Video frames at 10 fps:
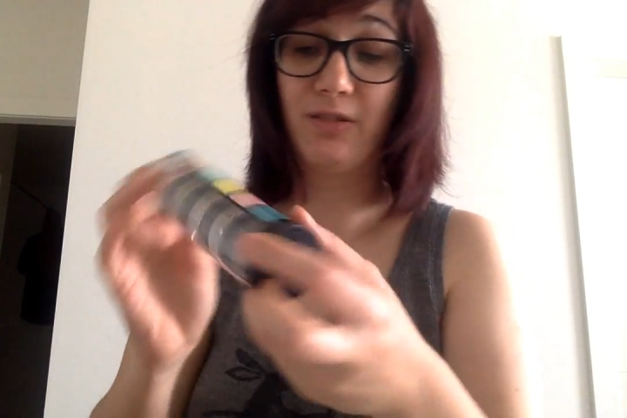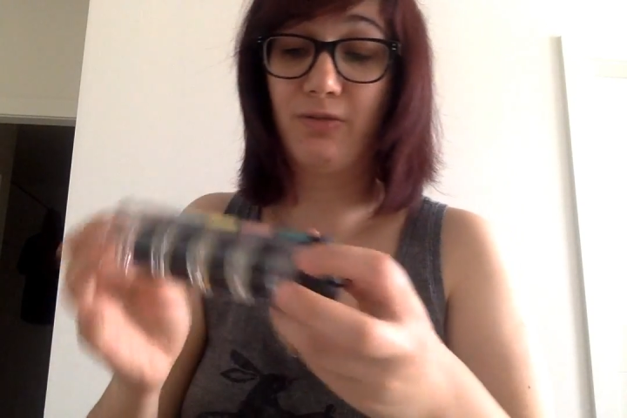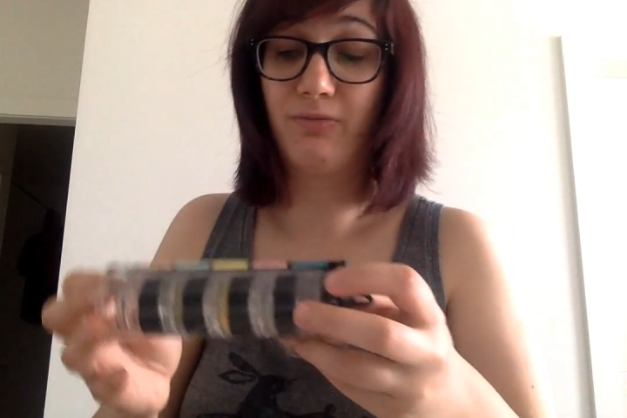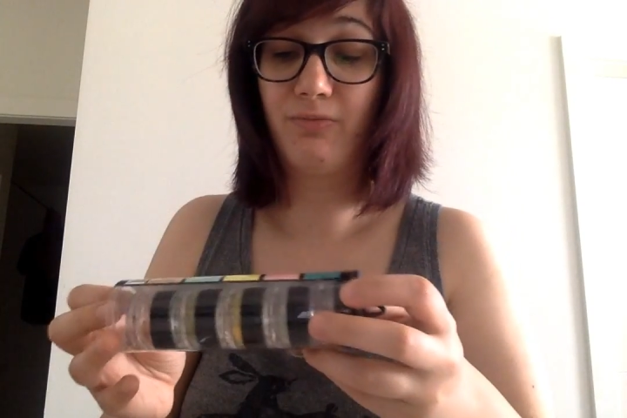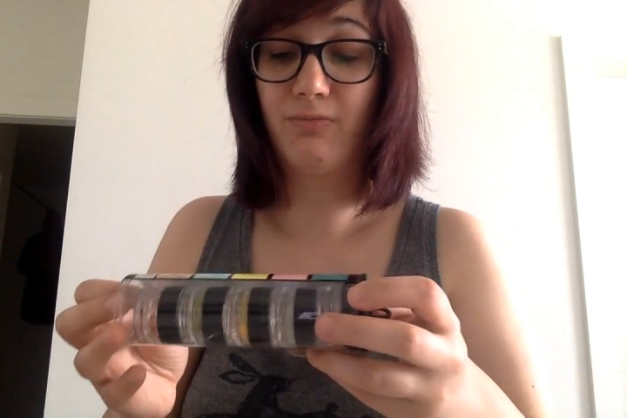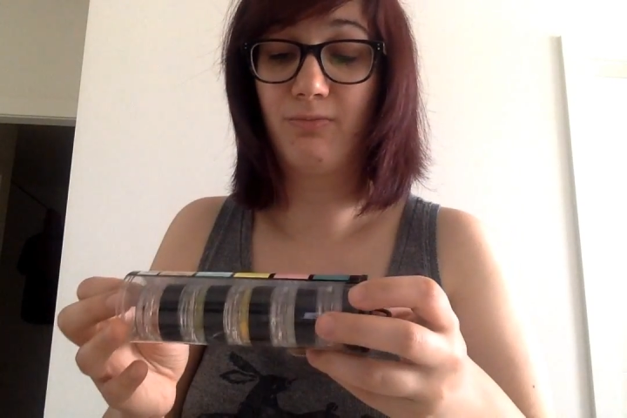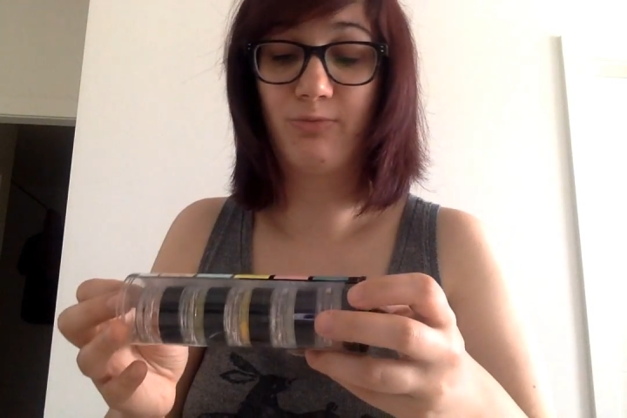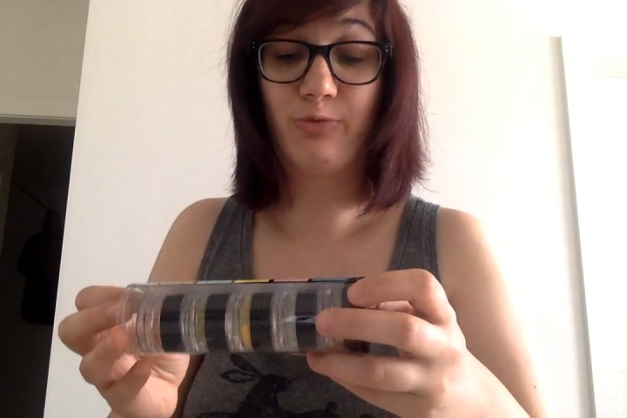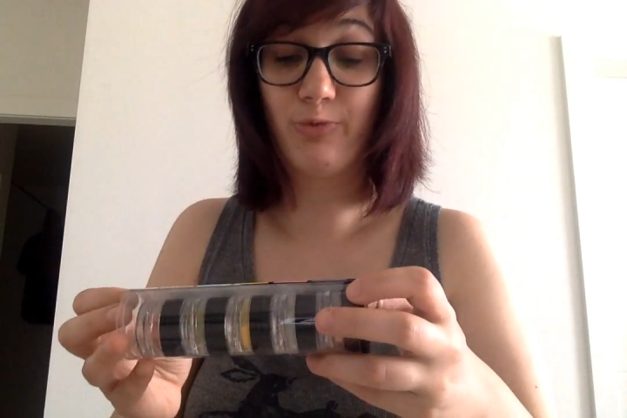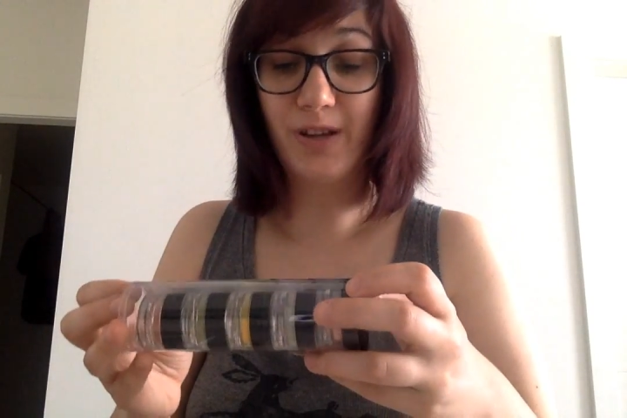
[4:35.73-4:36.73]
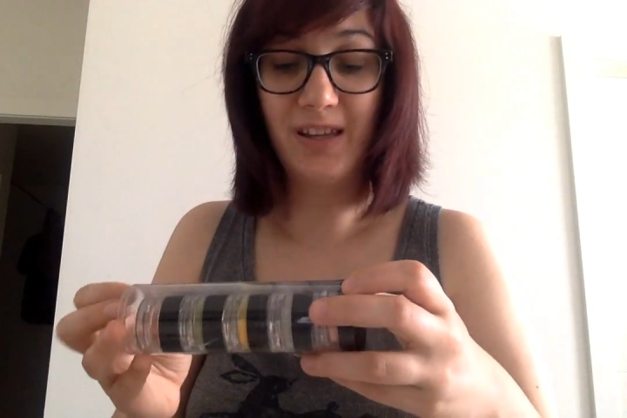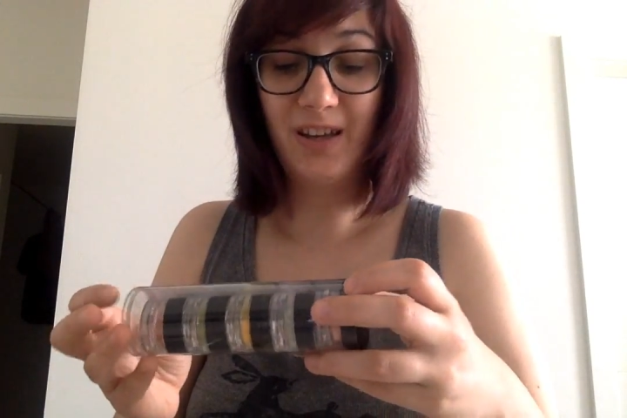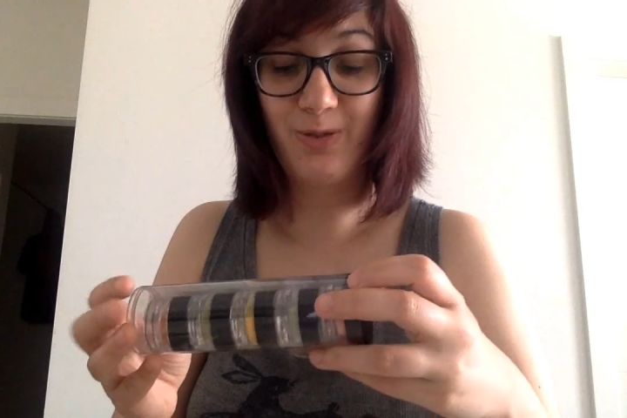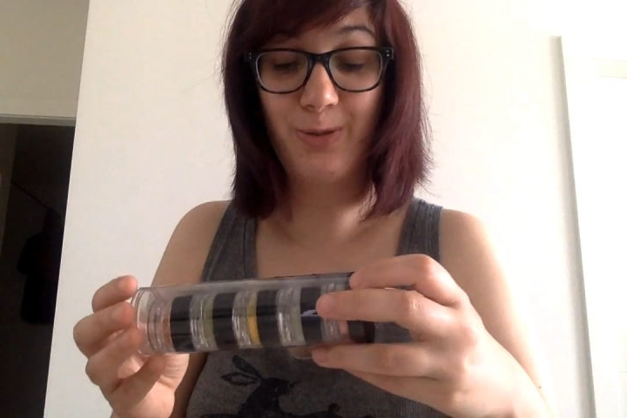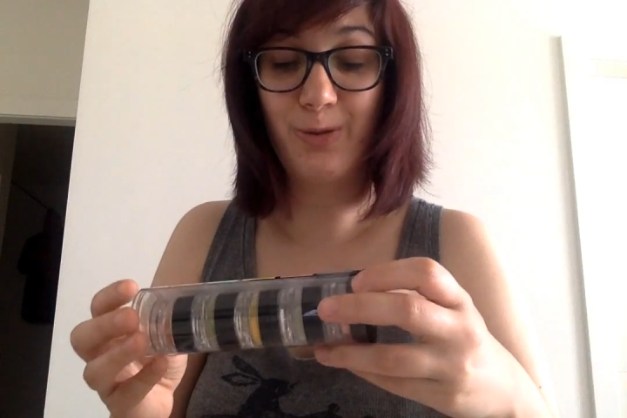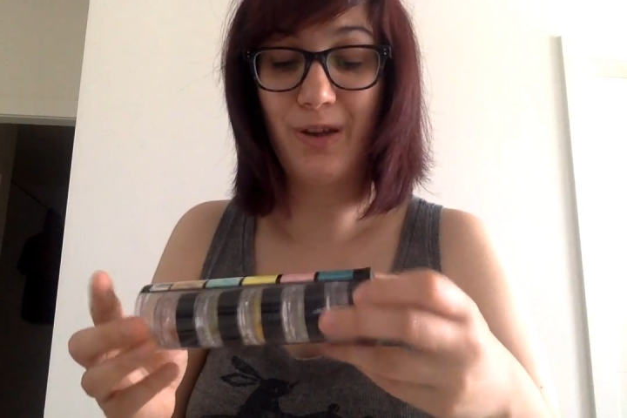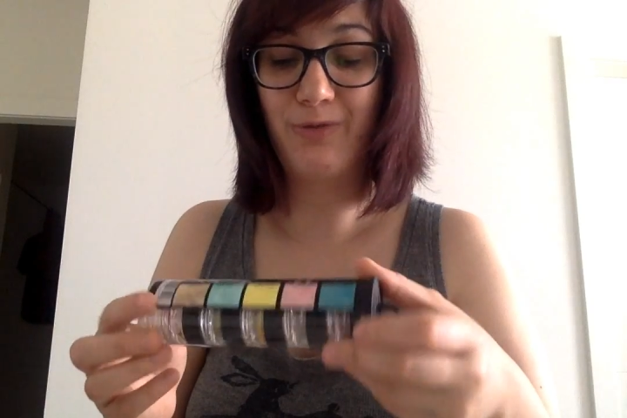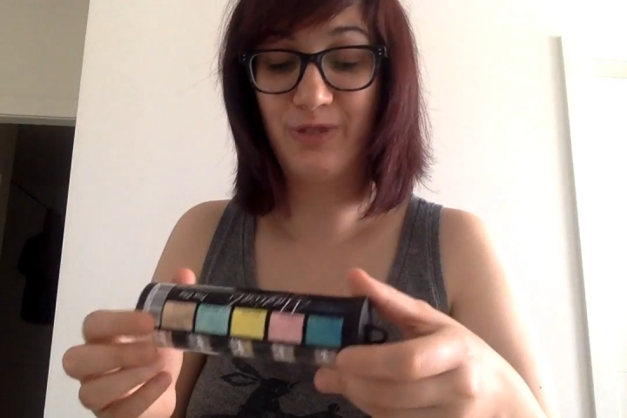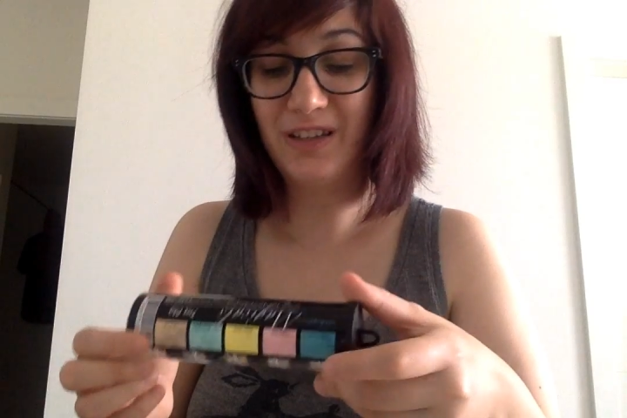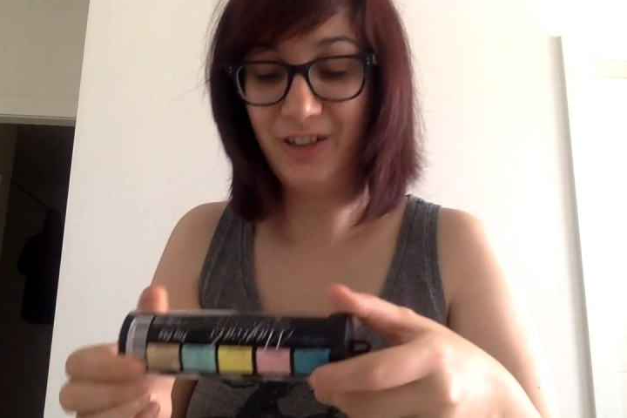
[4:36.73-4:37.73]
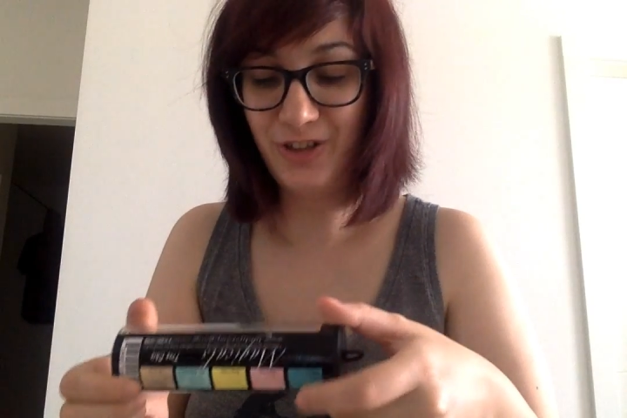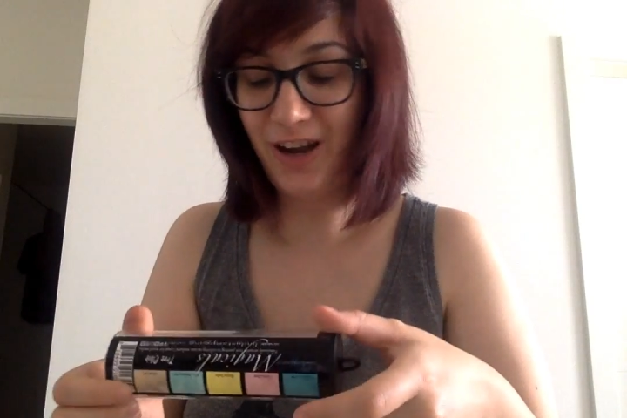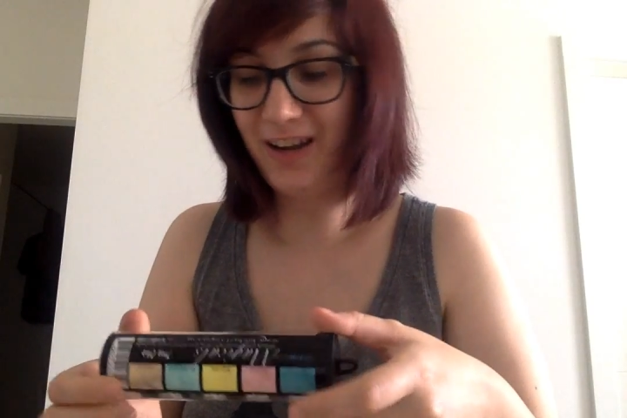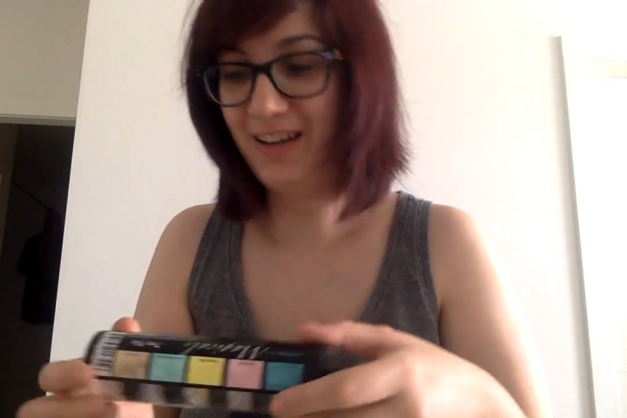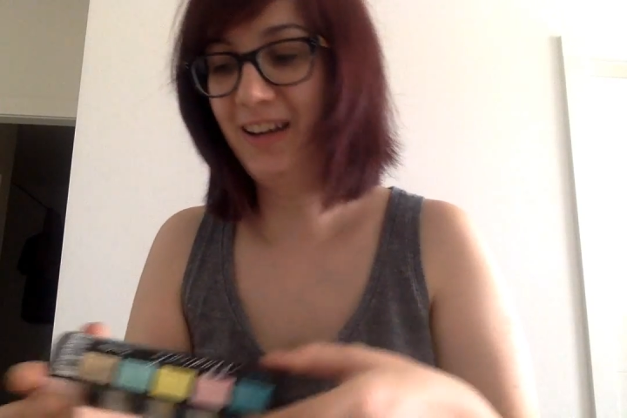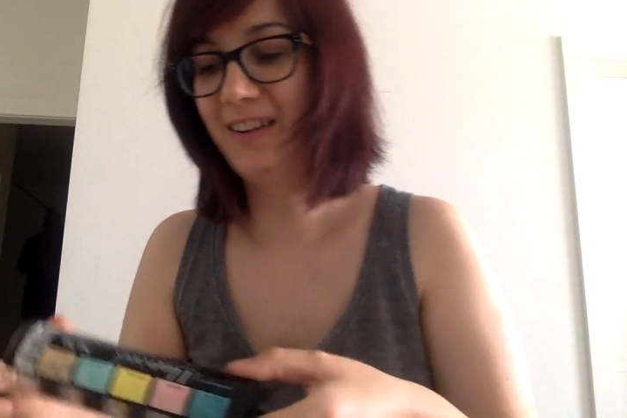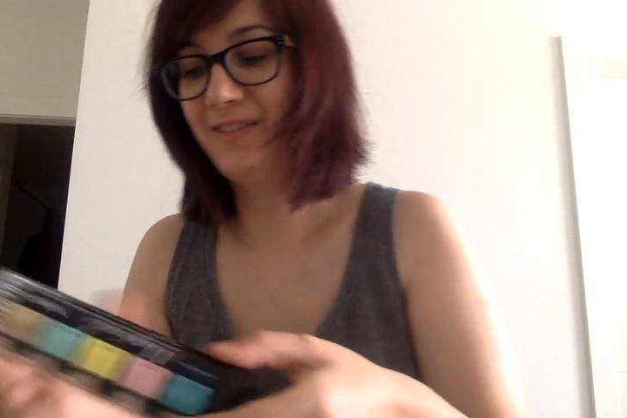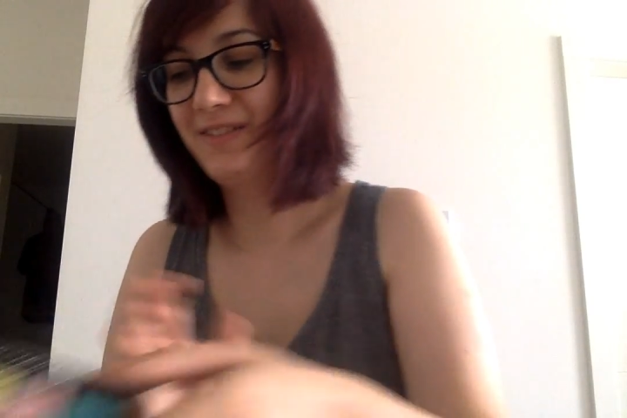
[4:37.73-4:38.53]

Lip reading: They're really cool and really shiny.